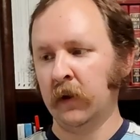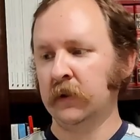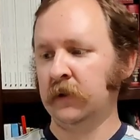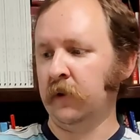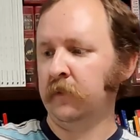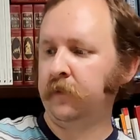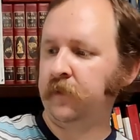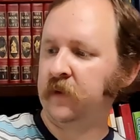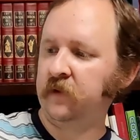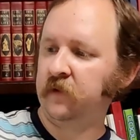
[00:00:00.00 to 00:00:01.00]
So,
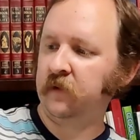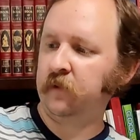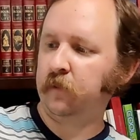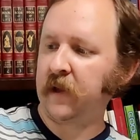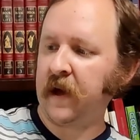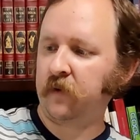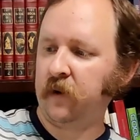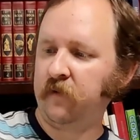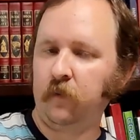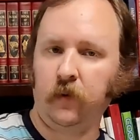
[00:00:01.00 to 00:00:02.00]
this is Black
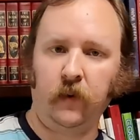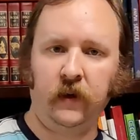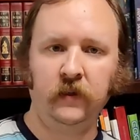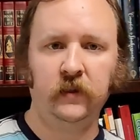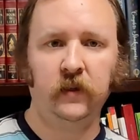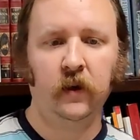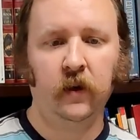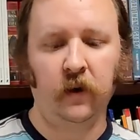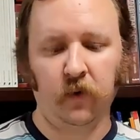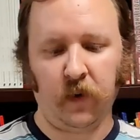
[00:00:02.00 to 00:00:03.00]
Raven Brewing's
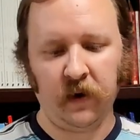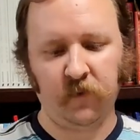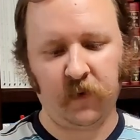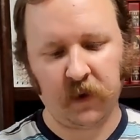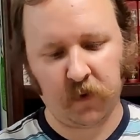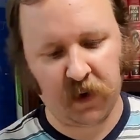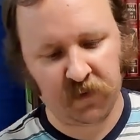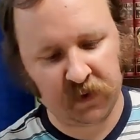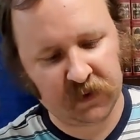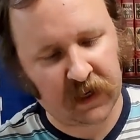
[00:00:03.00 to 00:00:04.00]
Grandfather
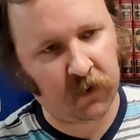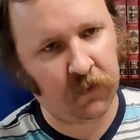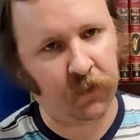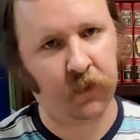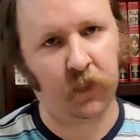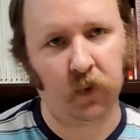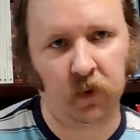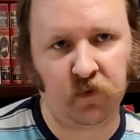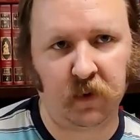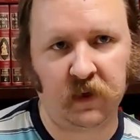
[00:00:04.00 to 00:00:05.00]
Raven Stout,
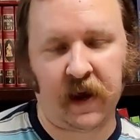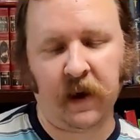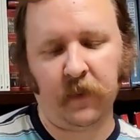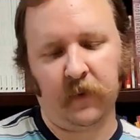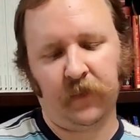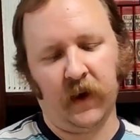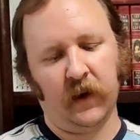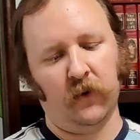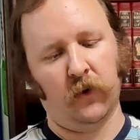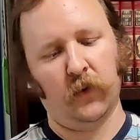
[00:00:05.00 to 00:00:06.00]
poured from a tap
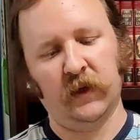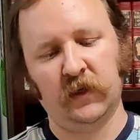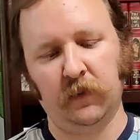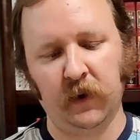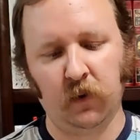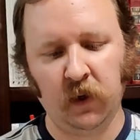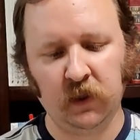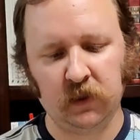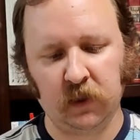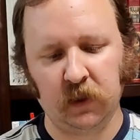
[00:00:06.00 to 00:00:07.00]
at Northwest Beer
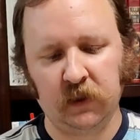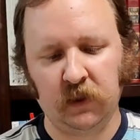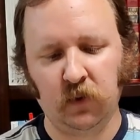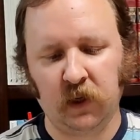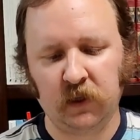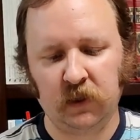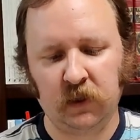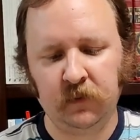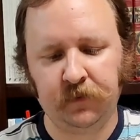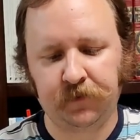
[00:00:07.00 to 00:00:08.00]
Works in Lacey,
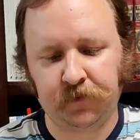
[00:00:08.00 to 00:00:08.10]
Washington.